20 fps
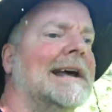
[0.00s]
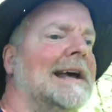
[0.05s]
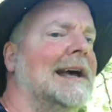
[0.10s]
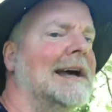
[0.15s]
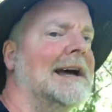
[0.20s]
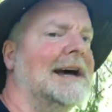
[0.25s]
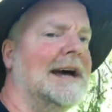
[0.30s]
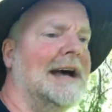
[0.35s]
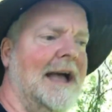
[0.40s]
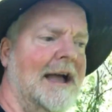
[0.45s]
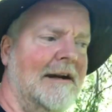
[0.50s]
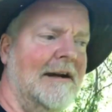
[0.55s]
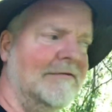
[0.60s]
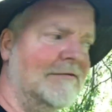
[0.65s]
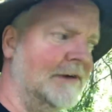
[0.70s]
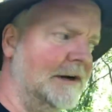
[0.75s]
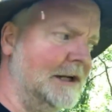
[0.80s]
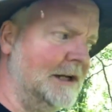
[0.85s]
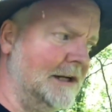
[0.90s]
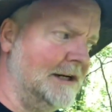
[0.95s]
every
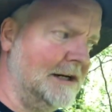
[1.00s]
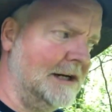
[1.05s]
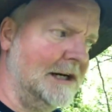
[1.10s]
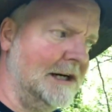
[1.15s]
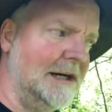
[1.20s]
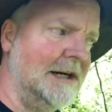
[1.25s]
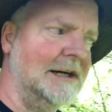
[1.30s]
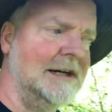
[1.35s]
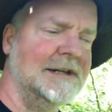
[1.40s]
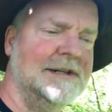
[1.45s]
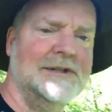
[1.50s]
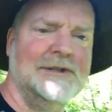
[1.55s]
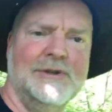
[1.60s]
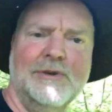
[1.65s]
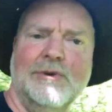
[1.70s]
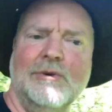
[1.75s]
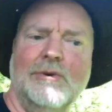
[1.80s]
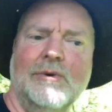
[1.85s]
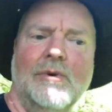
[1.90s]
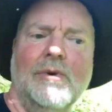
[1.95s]
year
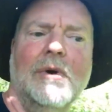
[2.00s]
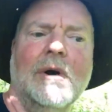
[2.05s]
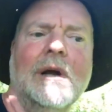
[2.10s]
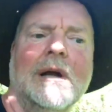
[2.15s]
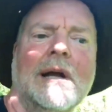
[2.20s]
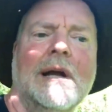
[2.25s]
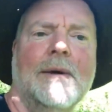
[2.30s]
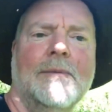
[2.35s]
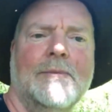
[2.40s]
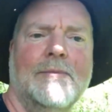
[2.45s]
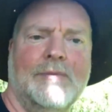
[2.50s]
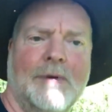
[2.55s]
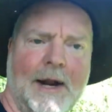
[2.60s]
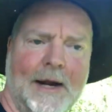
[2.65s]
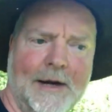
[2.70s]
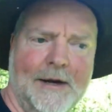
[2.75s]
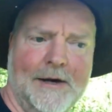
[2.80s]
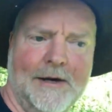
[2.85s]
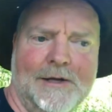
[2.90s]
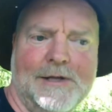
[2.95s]
to
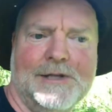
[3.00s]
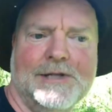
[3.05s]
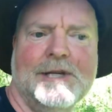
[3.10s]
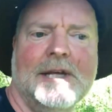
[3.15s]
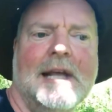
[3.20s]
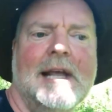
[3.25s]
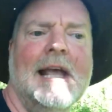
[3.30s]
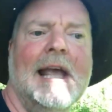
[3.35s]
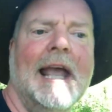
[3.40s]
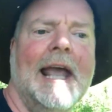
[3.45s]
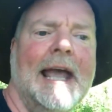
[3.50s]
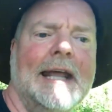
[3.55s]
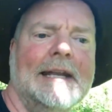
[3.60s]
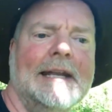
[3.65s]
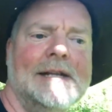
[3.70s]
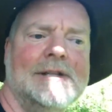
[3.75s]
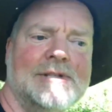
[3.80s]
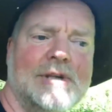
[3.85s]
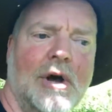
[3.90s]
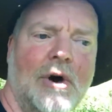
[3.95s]
predators, and it's
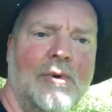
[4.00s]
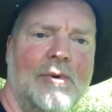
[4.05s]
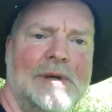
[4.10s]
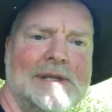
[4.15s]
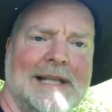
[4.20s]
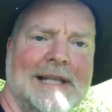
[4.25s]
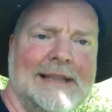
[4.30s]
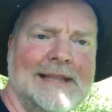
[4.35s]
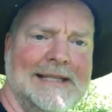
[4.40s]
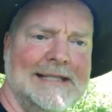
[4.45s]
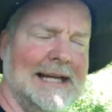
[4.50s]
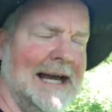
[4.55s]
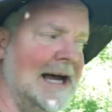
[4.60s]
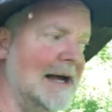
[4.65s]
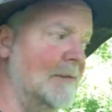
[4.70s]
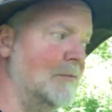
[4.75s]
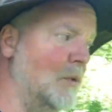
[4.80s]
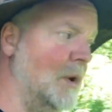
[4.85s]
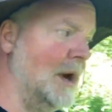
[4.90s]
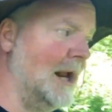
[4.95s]
always at the time
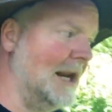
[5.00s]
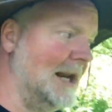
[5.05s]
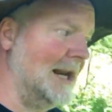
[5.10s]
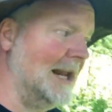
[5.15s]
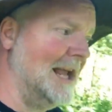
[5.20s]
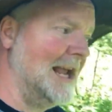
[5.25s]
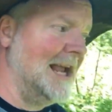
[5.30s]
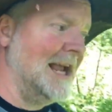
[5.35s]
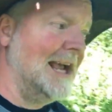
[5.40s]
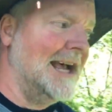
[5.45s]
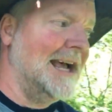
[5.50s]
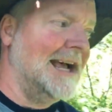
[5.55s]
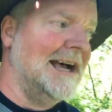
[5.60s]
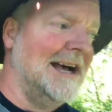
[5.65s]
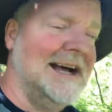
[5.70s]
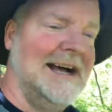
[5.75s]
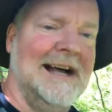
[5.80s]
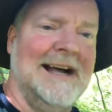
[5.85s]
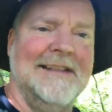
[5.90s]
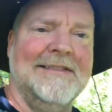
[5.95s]
when
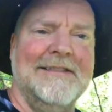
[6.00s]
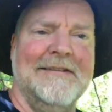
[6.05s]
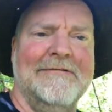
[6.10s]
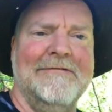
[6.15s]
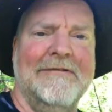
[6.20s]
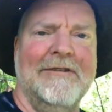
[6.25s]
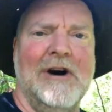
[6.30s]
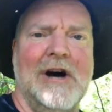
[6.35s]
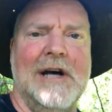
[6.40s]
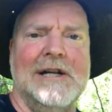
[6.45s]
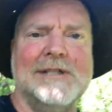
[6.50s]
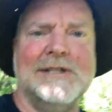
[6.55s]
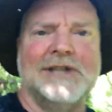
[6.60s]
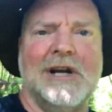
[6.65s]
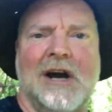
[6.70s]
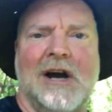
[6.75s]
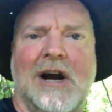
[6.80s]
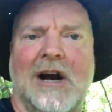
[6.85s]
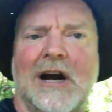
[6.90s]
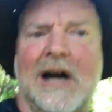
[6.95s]
the fawns
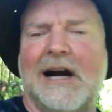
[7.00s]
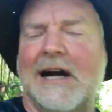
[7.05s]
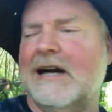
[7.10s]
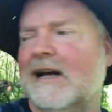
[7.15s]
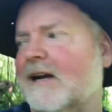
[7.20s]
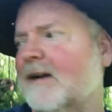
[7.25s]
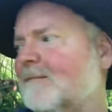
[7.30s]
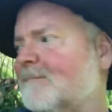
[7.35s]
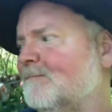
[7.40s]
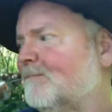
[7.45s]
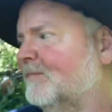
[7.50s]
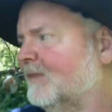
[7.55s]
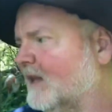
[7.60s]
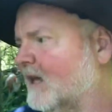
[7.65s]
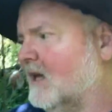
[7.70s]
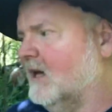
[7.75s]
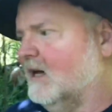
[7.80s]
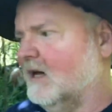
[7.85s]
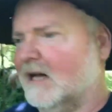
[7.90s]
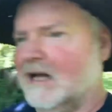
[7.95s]
are
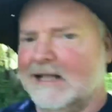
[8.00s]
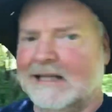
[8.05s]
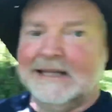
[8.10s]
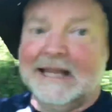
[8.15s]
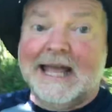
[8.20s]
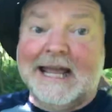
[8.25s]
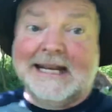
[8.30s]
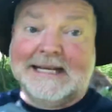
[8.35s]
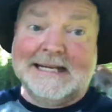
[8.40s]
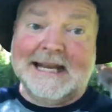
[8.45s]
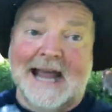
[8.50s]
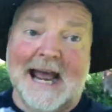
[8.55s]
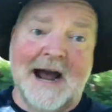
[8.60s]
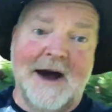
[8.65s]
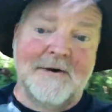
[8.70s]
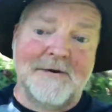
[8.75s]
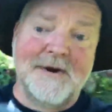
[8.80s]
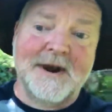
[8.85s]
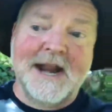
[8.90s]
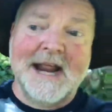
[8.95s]
laying down,
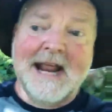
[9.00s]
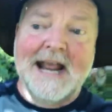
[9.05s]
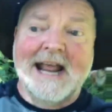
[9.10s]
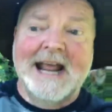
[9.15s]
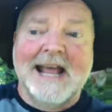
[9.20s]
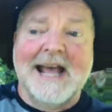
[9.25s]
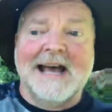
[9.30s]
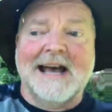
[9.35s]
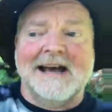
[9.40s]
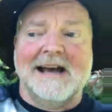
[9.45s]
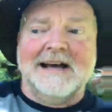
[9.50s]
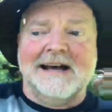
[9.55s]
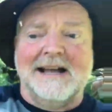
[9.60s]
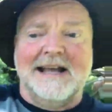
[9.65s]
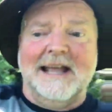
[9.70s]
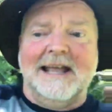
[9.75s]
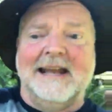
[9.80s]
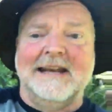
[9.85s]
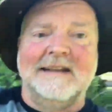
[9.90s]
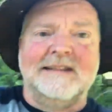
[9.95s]
and
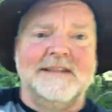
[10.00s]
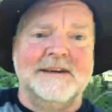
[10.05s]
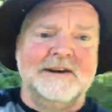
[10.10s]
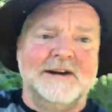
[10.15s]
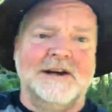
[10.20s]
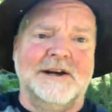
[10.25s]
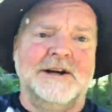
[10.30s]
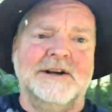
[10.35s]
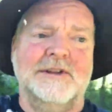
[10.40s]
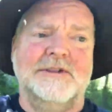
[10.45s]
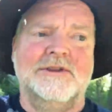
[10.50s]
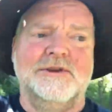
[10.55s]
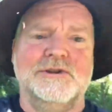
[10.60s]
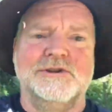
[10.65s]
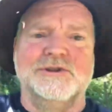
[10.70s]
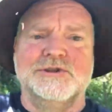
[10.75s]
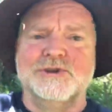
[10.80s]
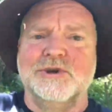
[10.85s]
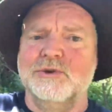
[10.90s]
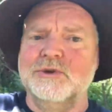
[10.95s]
they're so
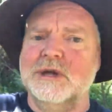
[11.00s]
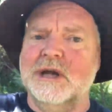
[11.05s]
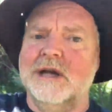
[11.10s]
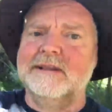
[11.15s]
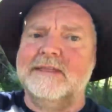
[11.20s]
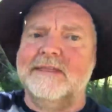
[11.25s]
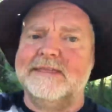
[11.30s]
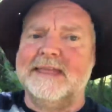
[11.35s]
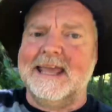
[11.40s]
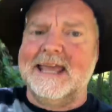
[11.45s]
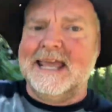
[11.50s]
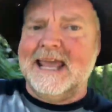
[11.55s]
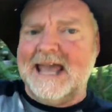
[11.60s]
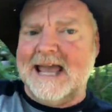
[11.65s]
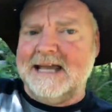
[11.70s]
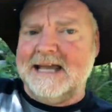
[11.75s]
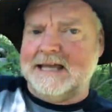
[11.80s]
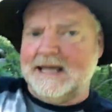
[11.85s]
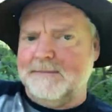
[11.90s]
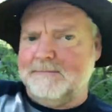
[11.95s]
young that they can't
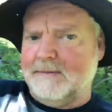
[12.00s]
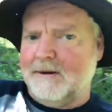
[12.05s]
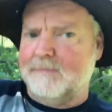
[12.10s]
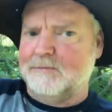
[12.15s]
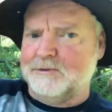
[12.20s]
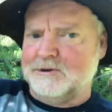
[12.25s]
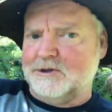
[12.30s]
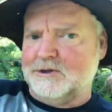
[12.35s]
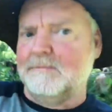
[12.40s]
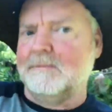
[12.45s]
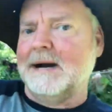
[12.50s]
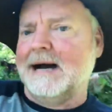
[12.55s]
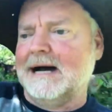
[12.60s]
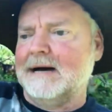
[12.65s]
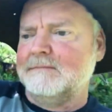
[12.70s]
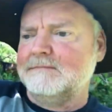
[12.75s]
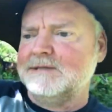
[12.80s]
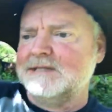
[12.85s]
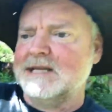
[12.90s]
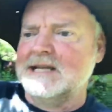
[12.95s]
keep up with their moms,
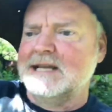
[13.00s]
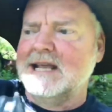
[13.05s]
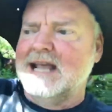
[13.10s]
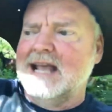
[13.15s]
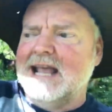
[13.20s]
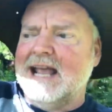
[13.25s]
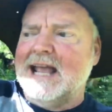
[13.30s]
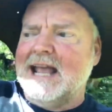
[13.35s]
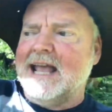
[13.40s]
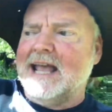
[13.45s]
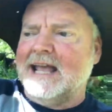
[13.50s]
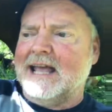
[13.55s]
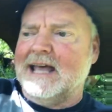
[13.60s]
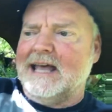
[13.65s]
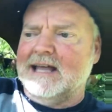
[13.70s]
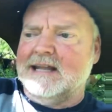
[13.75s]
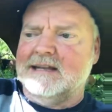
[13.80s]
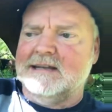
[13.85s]
and